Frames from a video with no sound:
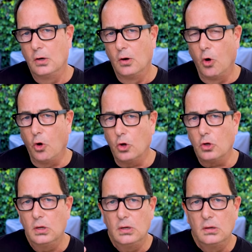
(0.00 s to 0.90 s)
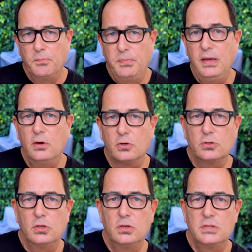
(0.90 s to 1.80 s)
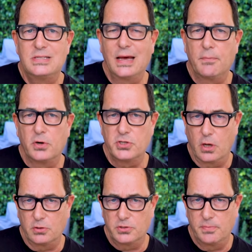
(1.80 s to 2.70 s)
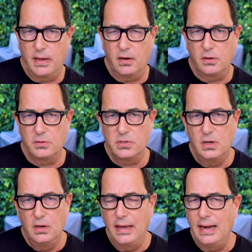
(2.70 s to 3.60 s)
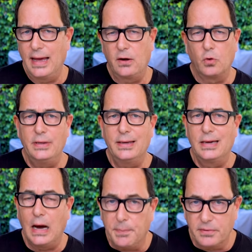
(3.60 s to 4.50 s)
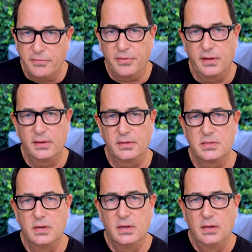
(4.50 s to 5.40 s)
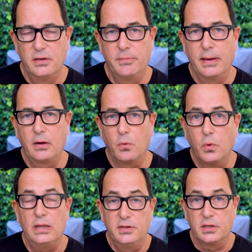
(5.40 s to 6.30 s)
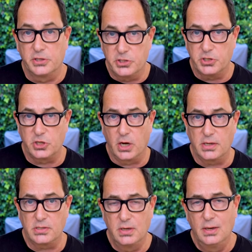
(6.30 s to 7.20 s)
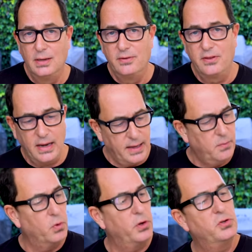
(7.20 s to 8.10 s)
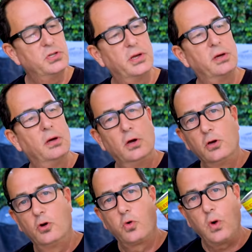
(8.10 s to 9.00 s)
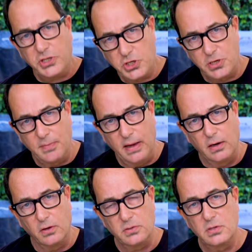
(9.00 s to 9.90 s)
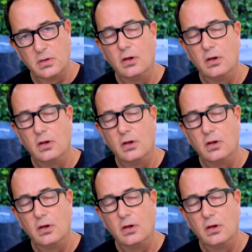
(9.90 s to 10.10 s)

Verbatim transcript: whole peeled San Marzano tomatoes and add only a couple of things to make a really delicious sauce. Today we're using crushed tomatoes